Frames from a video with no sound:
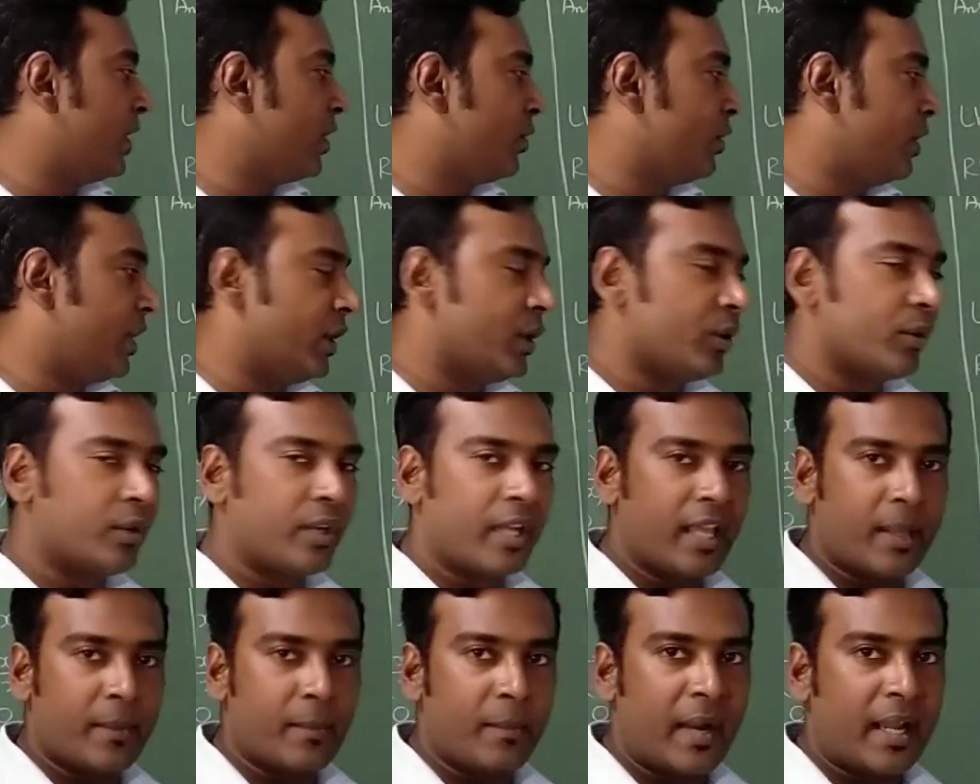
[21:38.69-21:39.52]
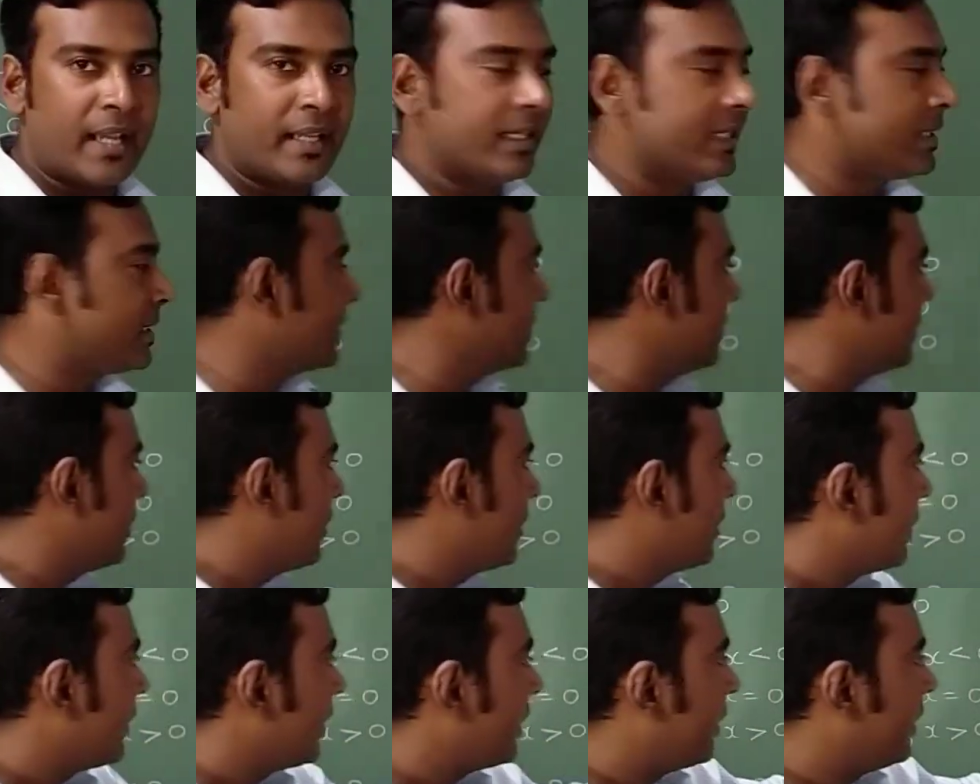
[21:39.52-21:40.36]
You need to take minus.
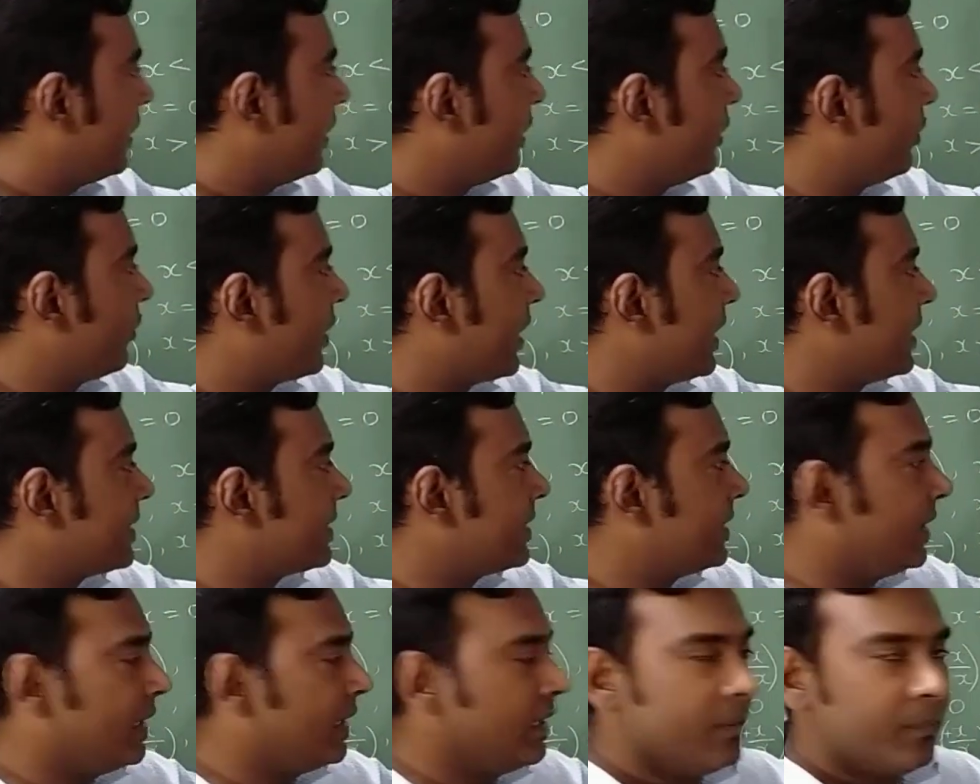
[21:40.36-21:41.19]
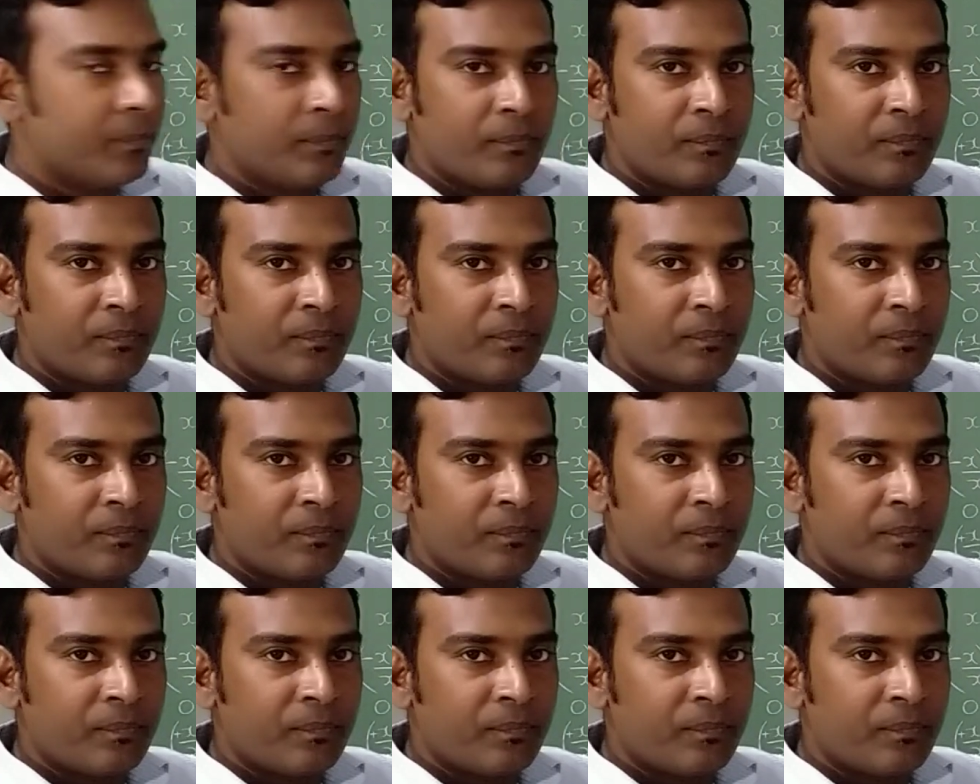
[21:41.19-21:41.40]
Here you can see.